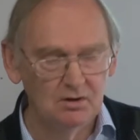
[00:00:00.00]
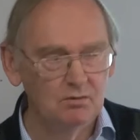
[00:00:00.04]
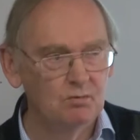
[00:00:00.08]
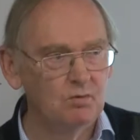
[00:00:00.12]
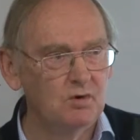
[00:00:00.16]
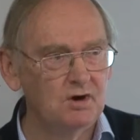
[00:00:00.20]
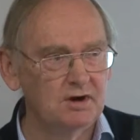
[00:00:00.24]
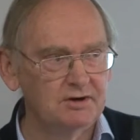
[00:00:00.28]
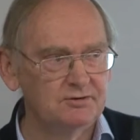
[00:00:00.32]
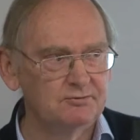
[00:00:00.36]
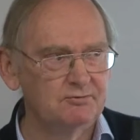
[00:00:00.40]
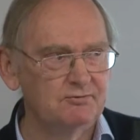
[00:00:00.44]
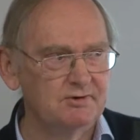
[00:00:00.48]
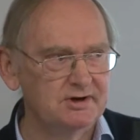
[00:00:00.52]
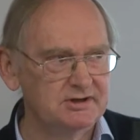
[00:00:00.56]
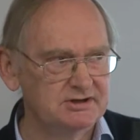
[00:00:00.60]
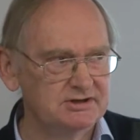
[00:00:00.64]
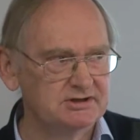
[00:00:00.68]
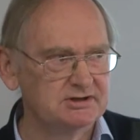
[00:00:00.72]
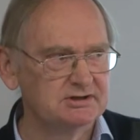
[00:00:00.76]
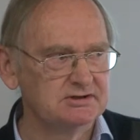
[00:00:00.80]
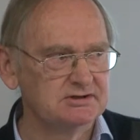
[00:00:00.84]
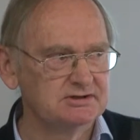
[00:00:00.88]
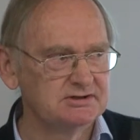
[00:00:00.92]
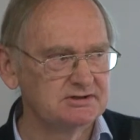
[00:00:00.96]
What
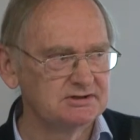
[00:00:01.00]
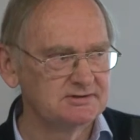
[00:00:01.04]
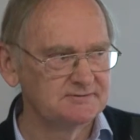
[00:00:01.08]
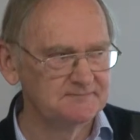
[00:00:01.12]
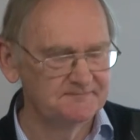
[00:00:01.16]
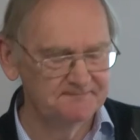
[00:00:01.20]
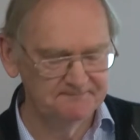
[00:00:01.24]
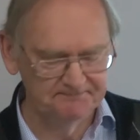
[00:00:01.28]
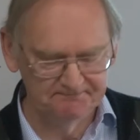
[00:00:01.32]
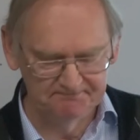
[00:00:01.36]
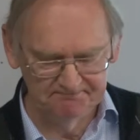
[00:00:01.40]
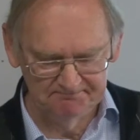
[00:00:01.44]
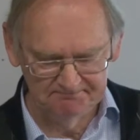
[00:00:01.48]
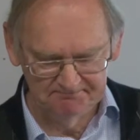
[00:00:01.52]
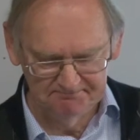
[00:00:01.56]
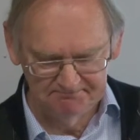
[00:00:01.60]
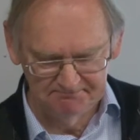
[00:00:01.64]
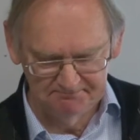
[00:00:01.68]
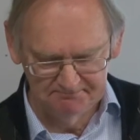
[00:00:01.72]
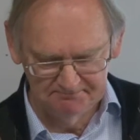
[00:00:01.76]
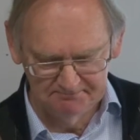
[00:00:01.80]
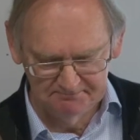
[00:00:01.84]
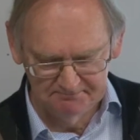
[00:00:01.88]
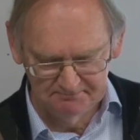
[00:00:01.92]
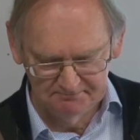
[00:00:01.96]
riches.
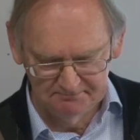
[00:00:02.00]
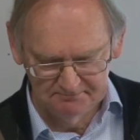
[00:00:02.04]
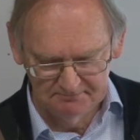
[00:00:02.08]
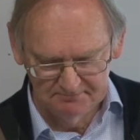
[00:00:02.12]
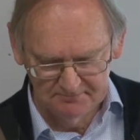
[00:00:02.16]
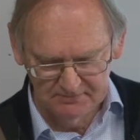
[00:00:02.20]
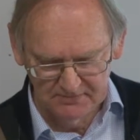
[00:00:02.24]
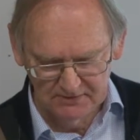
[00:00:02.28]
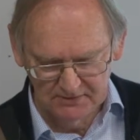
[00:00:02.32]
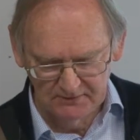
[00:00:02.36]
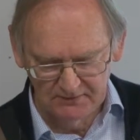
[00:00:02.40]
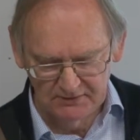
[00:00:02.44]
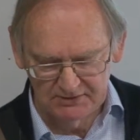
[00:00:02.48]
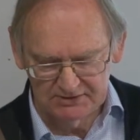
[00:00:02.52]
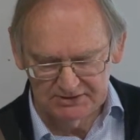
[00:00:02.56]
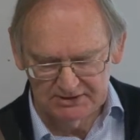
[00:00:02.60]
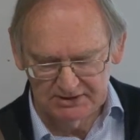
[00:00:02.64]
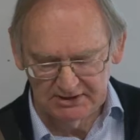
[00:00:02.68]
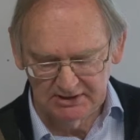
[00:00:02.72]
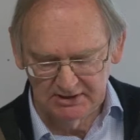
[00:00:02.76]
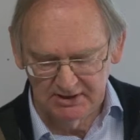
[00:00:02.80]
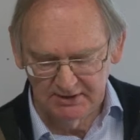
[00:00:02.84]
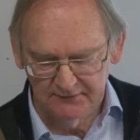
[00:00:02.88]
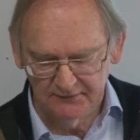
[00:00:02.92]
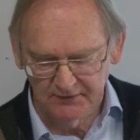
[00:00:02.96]
The
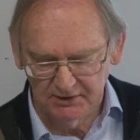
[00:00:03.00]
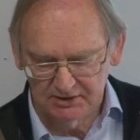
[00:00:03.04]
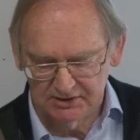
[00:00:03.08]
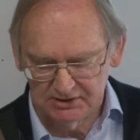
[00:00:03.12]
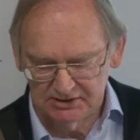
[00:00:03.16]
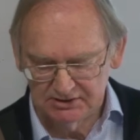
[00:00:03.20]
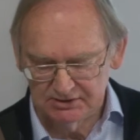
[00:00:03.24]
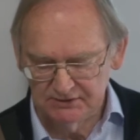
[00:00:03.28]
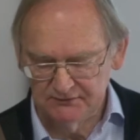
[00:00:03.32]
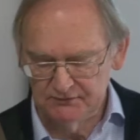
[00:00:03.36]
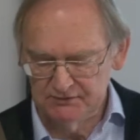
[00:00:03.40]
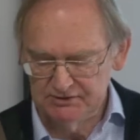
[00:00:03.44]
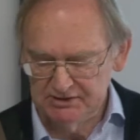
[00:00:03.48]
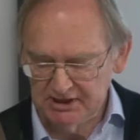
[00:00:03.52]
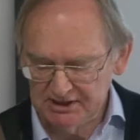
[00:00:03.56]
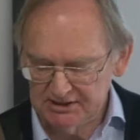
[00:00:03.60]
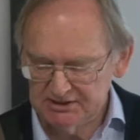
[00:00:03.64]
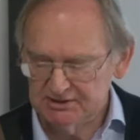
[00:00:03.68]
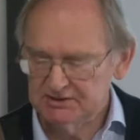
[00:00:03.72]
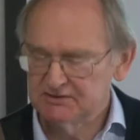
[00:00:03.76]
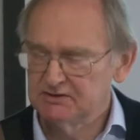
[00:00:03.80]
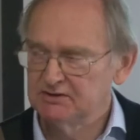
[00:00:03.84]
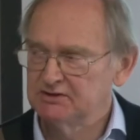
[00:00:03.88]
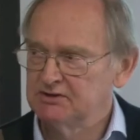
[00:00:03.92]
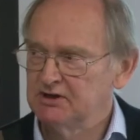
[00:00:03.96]
significance of
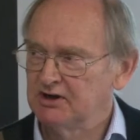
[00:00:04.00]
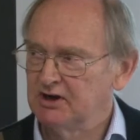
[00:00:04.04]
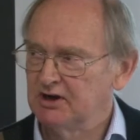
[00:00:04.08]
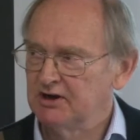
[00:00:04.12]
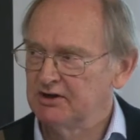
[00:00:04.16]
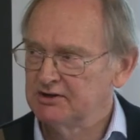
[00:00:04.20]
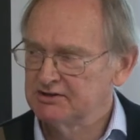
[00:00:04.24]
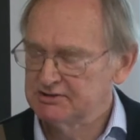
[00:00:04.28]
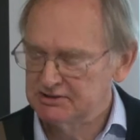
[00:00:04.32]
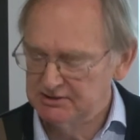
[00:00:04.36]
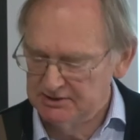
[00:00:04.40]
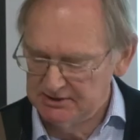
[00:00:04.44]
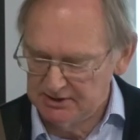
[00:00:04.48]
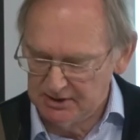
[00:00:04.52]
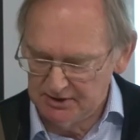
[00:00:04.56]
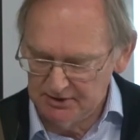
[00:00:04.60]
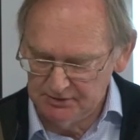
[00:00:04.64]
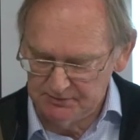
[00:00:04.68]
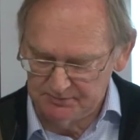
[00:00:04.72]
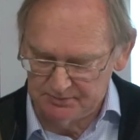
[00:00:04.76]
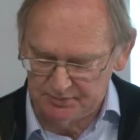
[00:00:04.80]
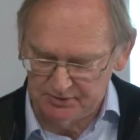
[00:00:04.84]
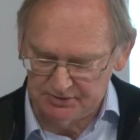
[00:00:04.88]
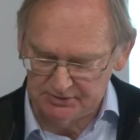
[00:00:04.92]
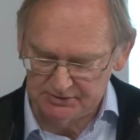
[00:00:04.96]
just the diaries and
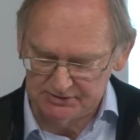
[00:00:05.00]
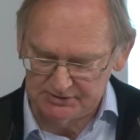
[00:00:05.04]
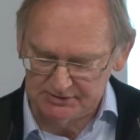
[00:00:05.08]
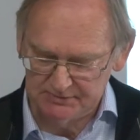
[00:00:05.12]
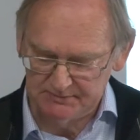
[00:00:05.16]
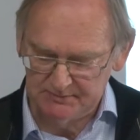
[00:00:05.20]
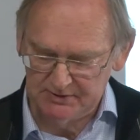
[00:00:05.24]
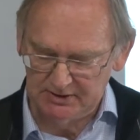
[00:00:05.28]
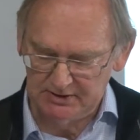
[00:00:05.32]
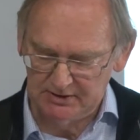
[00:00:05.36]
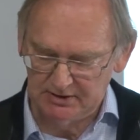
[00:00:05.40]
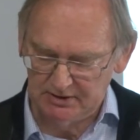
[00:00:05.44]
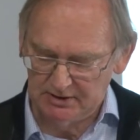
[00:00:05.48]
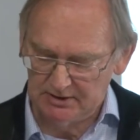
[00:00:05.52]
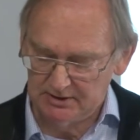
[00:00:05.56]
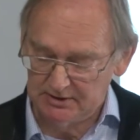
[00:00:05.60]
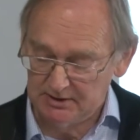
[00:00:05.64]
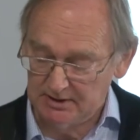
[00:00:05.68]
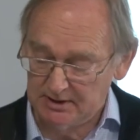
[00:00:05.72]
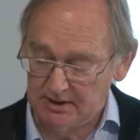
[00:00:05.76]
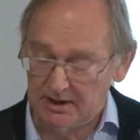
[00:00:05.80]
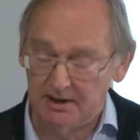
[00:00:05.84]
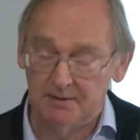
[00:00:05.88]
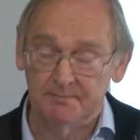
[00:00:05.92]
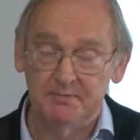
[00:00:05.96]
notebooks
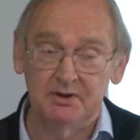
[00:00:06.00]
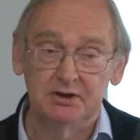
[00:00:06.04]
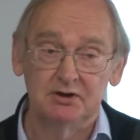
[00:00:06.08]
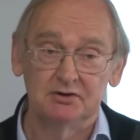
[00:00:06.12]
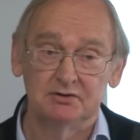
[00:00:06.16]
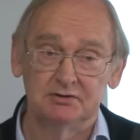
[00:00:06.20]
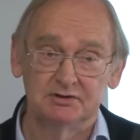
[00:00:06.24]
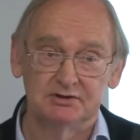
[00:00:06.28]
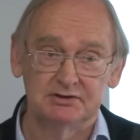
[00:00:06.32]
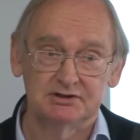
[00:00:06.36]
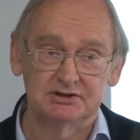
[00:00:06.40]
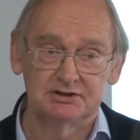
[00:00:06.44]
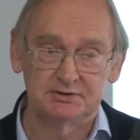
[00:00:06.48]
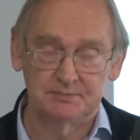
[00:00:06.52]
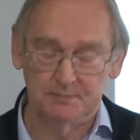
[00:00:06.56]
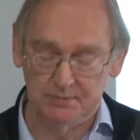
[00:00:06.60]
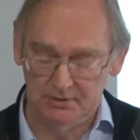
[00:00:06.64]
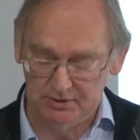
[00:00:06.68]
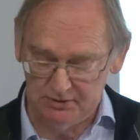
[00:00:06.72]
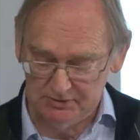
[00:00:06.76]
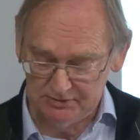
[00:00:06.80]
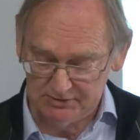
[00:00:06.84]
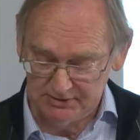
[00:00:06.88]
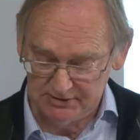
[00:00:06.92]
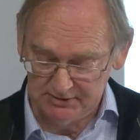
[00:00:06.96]
are beyond
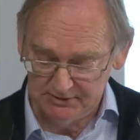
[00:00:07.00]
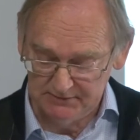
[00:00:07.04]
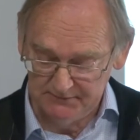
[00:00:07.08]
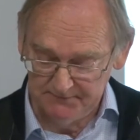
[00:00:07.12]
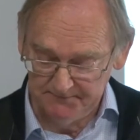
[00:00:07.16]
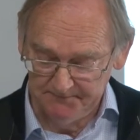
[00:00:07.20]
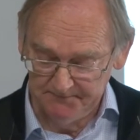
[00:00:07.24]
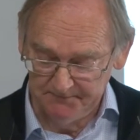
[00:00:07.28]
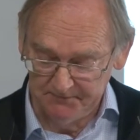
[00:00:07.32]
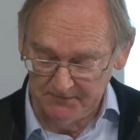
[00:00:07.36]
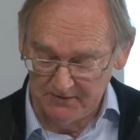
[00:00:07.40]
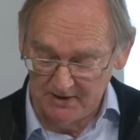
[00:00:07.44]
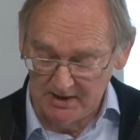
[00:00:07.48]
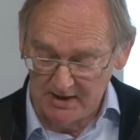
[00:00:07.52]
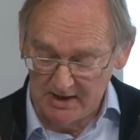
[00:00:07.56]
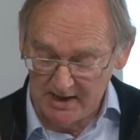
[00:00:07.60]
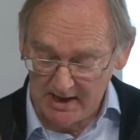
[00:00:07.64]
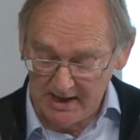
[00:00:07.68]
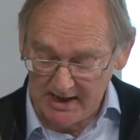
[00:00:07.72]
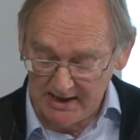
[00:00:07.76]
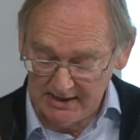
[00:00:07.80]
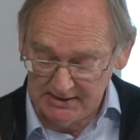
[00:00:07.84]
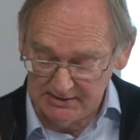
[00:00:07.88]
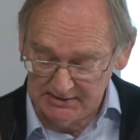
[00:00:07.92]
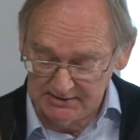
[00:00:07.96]
dispute,
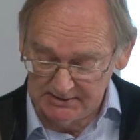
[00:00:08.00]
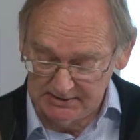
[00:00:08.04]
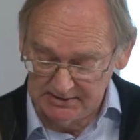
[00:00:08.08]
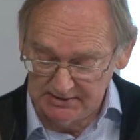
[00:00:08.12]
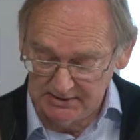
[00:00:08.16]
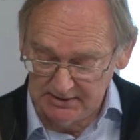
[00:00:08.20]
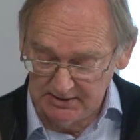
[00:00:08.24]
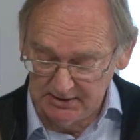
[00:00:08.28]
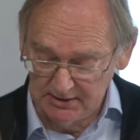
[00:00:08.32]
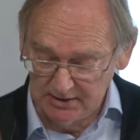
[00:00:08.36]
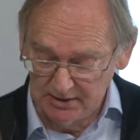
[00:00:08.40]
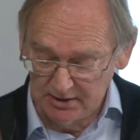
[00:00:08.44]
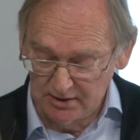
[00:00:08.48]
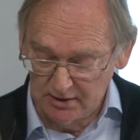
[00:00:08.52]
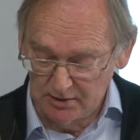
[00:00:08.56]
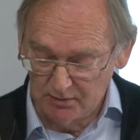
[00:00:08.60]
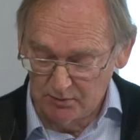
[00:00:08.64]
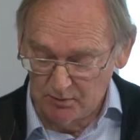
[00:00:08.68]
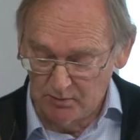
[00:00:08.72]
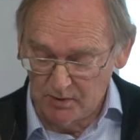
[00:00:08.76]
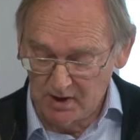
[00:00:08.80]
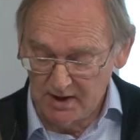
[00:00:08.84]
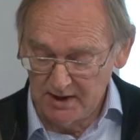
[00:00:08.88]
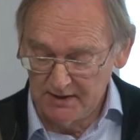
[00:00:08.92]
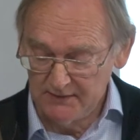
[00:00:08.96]
and
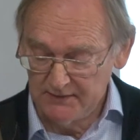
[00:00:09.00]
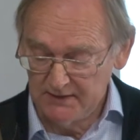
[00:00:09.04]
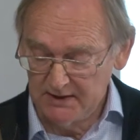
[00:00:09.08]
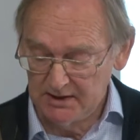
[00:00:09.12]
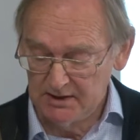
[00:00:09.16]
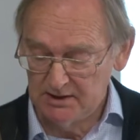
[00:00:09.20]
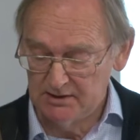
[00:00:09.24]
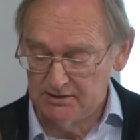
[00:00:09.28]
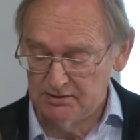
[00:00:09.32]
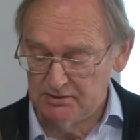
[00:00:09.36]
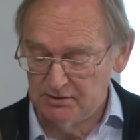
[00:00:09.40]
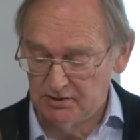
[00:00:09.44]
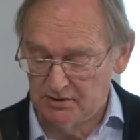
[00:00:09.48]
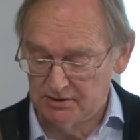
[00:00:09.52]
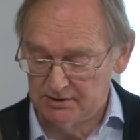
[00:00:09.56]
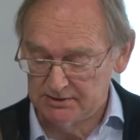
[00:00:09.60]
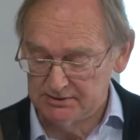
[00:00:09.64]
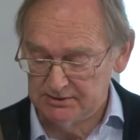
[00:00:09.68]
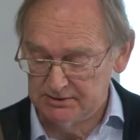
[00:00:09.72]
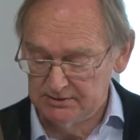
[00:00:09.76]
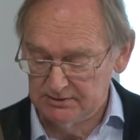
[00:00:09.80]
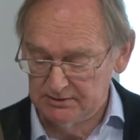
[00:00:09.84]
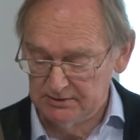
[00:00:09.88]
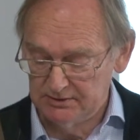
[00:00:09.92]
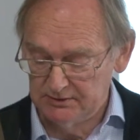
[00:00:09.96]
why they are
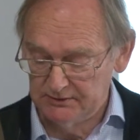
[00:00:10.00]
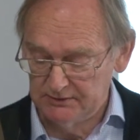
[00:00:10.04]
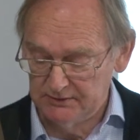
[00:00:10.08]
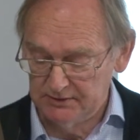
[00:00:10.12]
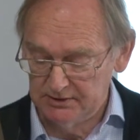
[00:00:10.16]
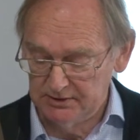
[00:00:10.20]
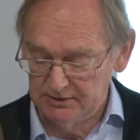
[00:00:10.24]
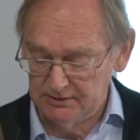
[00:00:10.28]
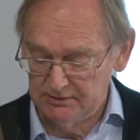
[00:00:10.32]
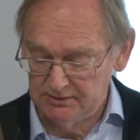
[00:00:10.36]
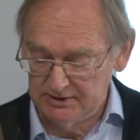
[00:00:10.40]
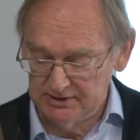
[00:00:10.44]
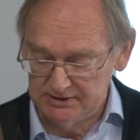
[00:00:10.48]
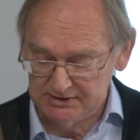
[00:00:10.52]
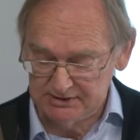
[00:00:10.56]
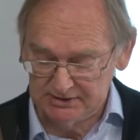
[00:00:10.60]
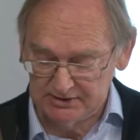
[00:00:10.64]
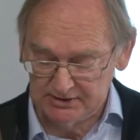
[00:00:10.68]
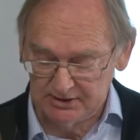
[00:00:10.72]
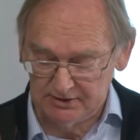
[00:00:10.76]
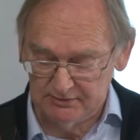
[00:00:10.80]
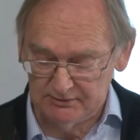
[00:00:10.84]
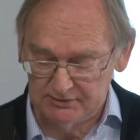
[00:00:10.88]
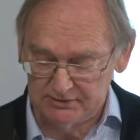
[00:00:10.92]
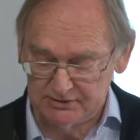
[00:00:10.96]
not on the
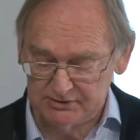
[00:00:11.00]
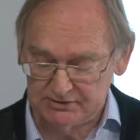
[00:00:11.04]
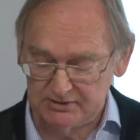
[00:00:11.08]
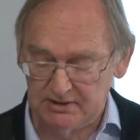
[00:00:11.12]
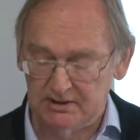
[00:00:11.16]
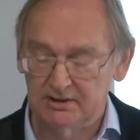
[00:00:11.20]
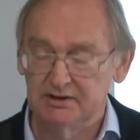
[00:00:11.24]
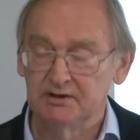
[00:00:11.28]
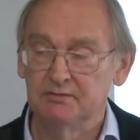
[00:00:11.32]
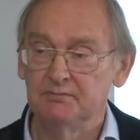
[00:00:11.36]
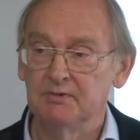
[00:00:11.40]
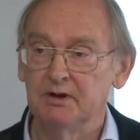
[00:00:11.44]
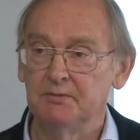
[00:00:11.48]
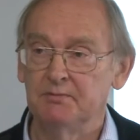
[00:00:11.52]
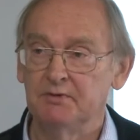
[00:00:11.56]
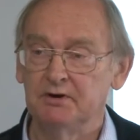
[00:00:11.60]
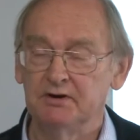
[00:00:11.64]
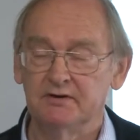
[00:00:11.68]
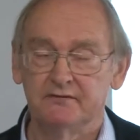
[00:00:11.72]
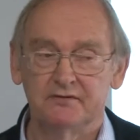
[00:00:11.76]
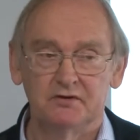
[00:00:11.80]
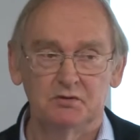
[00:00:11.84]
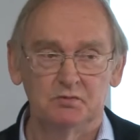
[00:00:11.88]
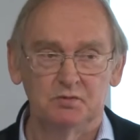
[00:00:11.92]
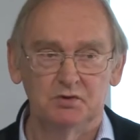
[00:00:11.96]
UNESCO Australian
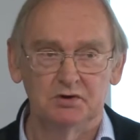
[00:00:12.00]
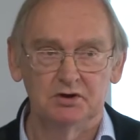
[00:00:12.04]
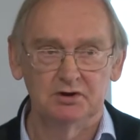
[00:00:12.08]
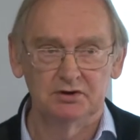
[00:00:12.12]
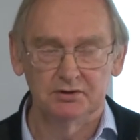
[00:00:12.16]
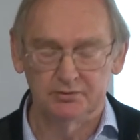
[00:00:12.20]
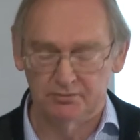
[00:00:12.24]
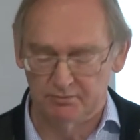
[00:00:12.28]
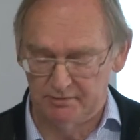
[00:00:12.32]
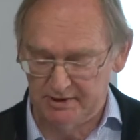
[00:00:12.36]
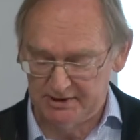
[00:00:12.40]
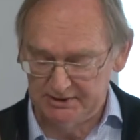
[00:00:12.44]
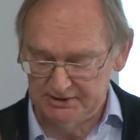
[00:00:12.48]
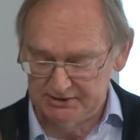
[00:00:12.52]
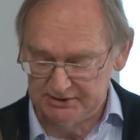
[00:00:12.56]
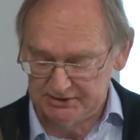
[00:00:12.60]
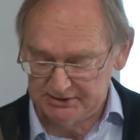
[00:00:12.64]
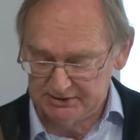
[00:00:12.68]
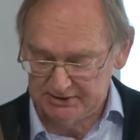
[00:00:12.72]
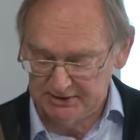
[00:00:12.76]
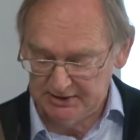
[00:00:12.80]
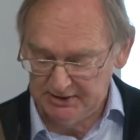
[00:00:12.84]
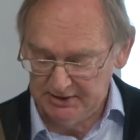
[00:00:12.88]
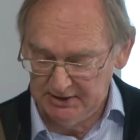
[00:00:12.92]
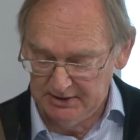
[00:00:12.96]
Memory of the World
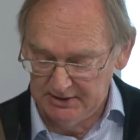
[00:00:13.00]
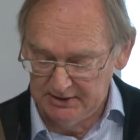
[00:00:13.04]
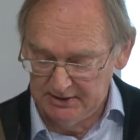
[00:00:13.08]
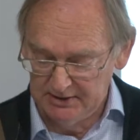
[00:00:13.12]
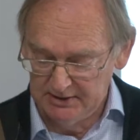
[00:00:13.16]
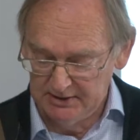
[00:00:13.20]
Register